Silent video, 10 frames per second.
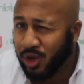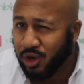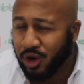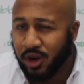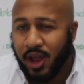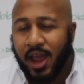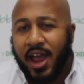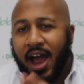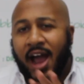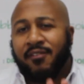good.
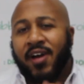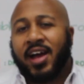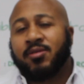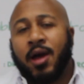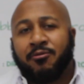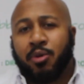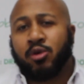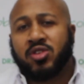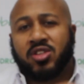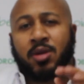I've
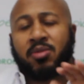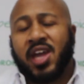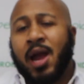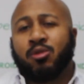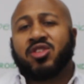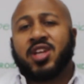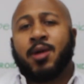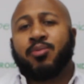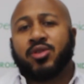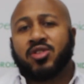posted some camera
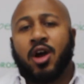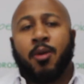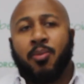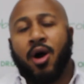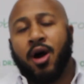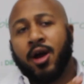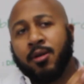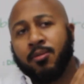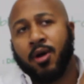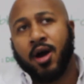samples up
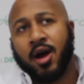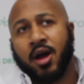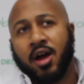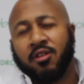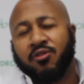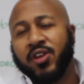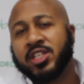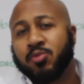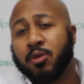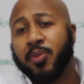on the
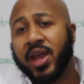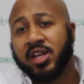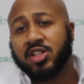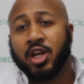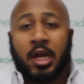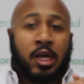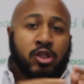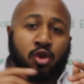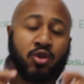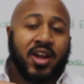Facebook page,
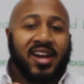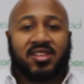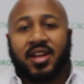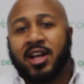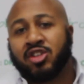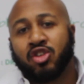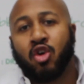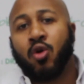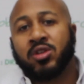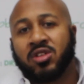so you guys can actually
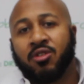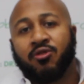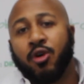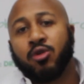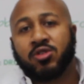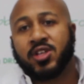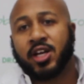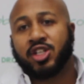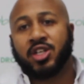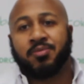go into the photo
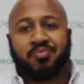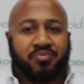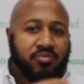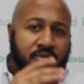section